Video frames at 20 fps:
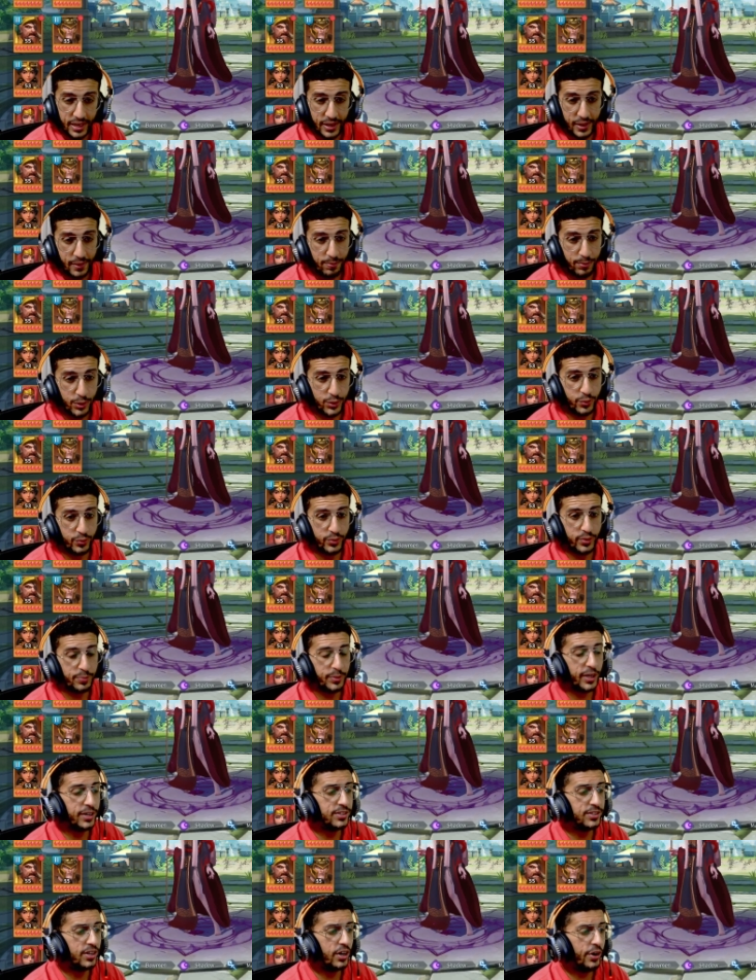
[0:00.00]
most of the
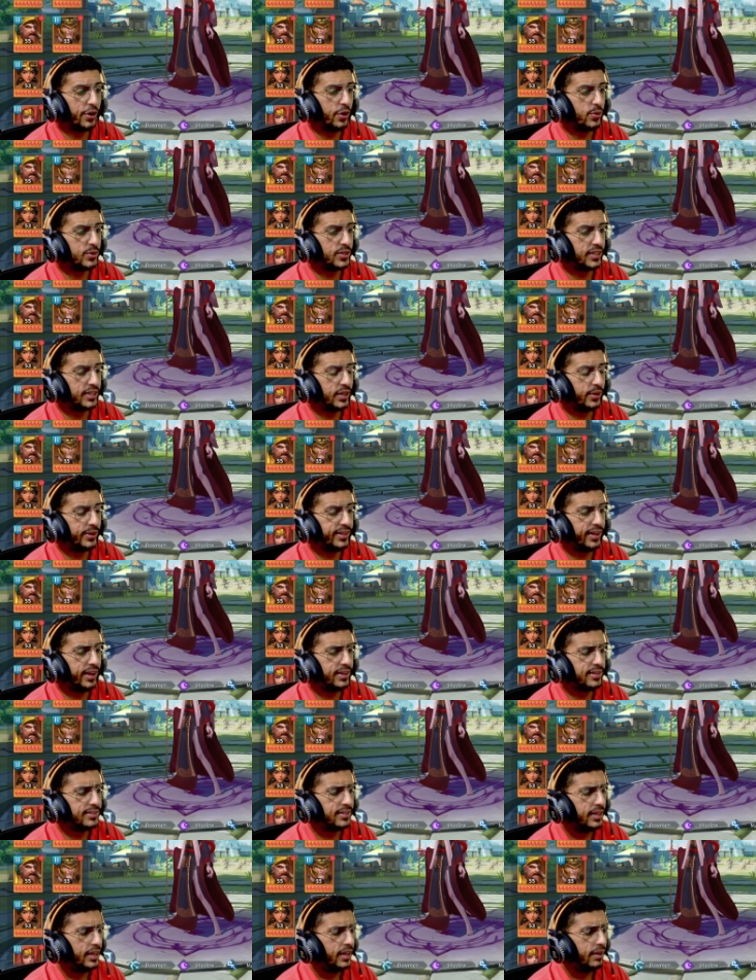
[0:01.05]
players are using nowadays
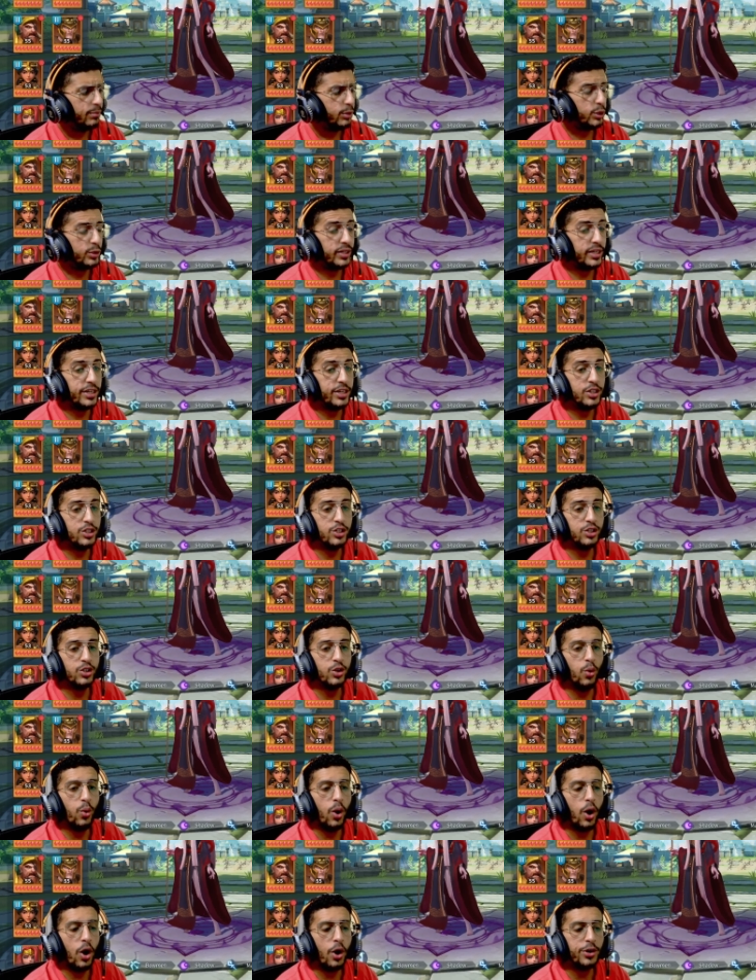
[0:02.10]
because it is so
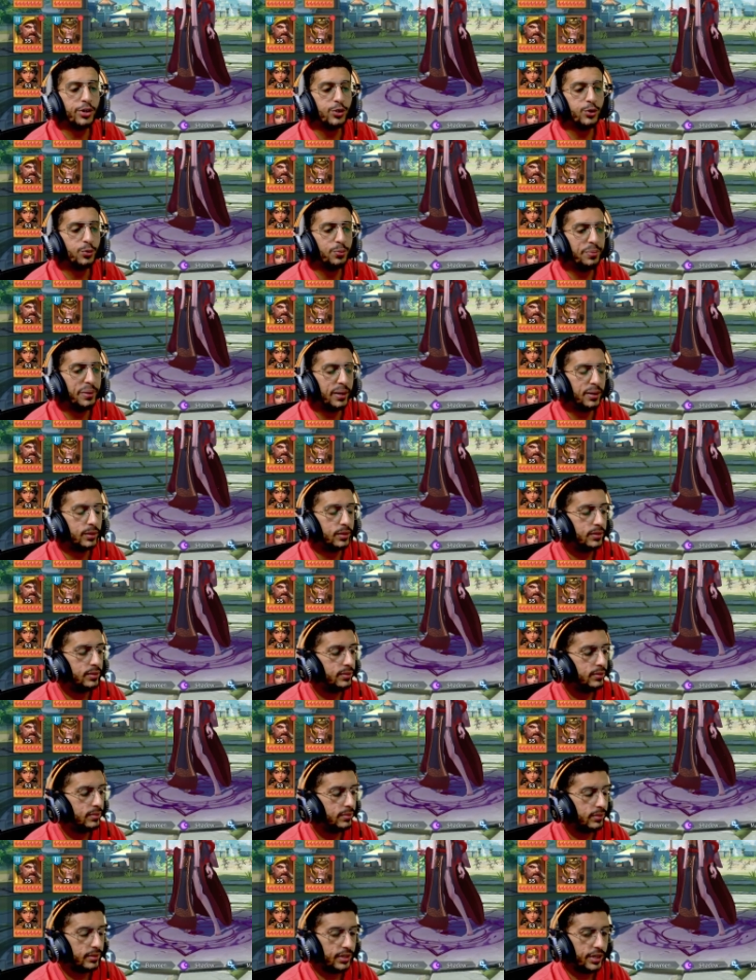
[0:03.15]
hard to build
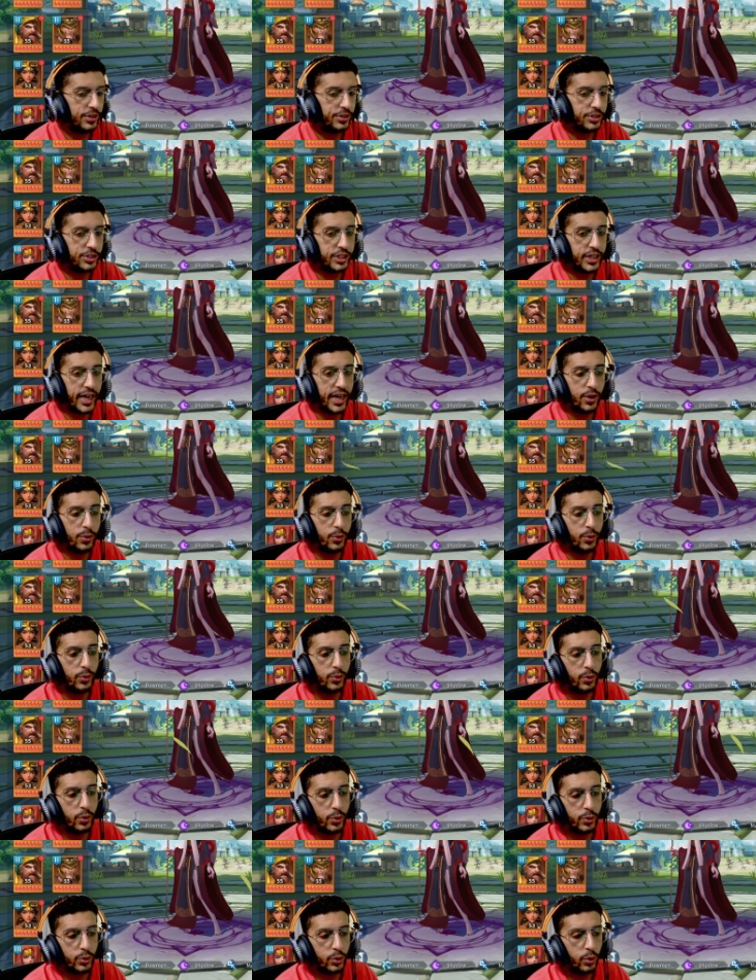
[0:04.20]
either Shadow
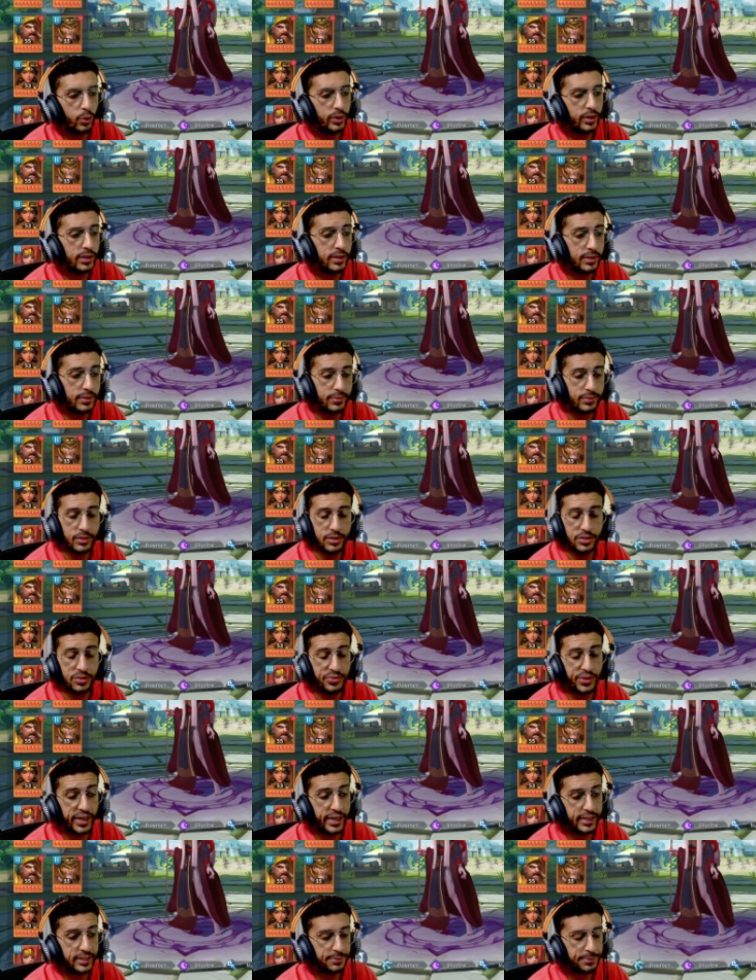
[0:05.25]
or Holy. It's very
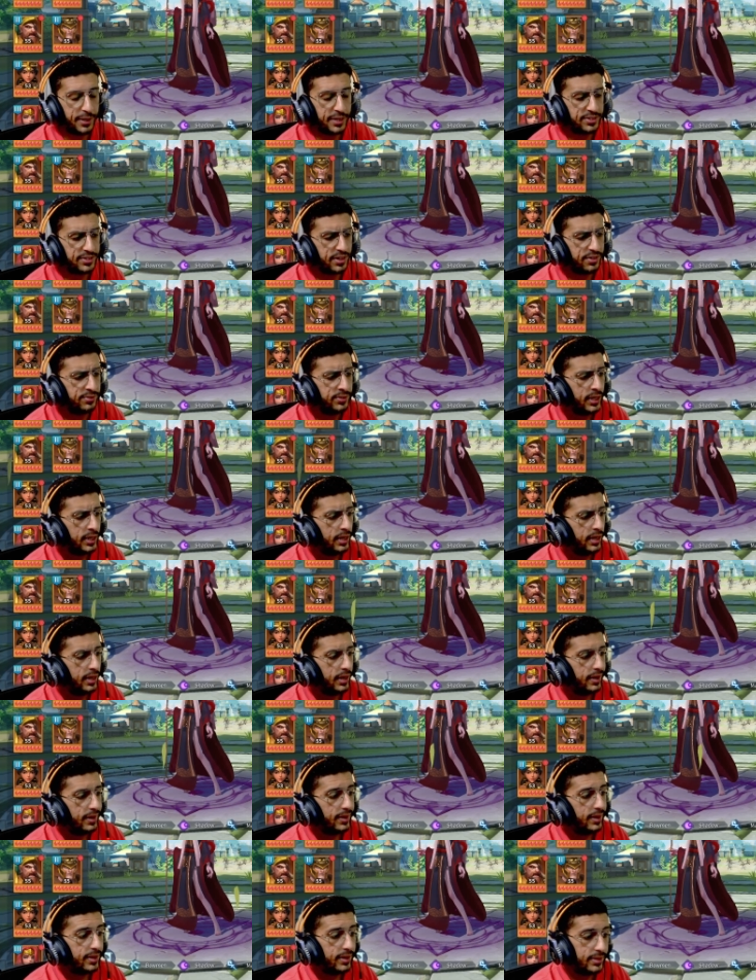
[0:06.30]
expensive.
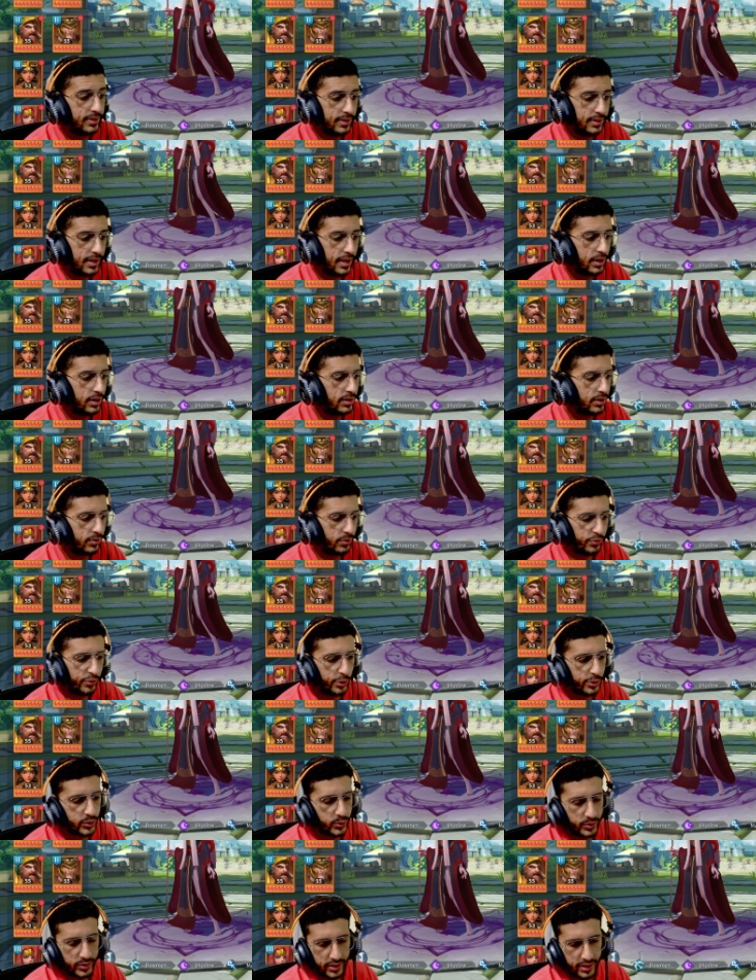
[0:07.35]
That of
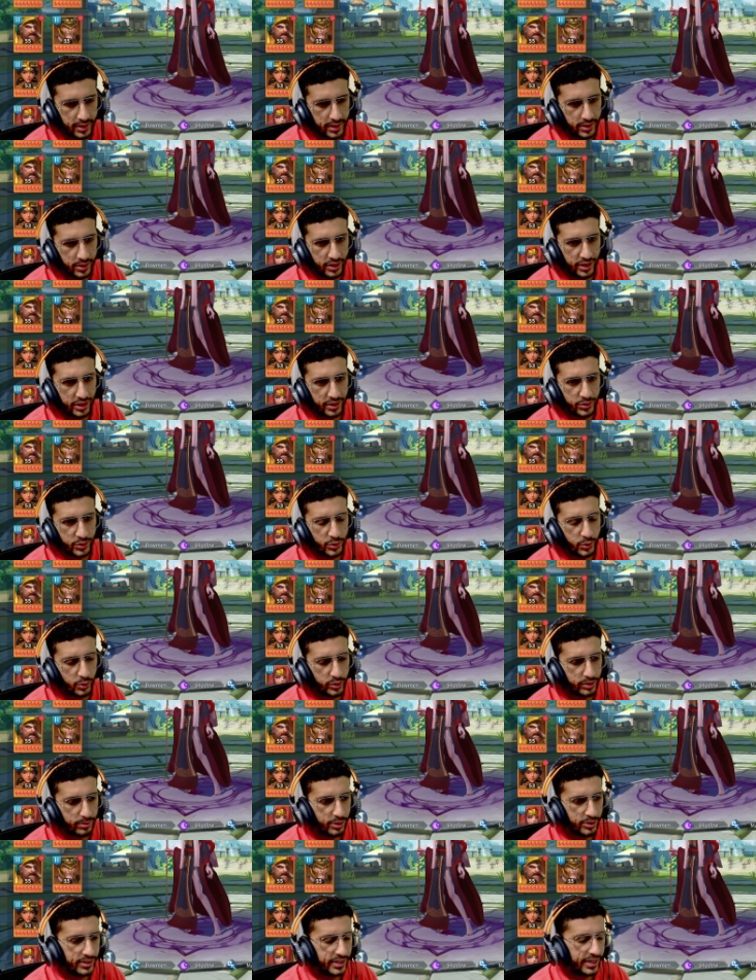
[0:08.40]
course we're not gonna talk
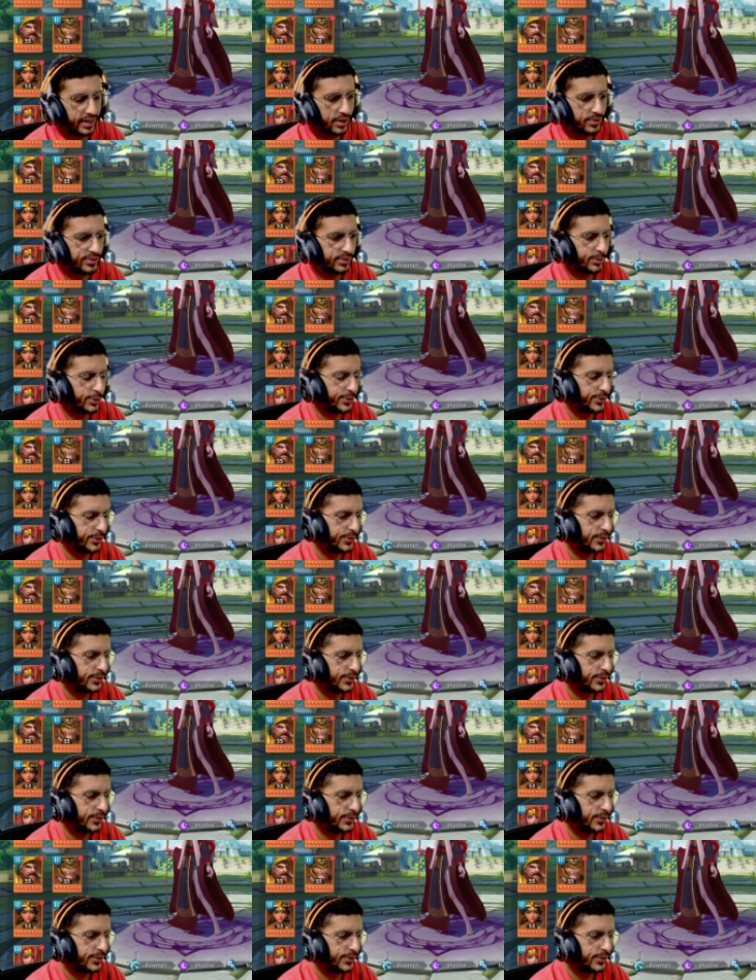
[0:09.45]
about the Case Immortals.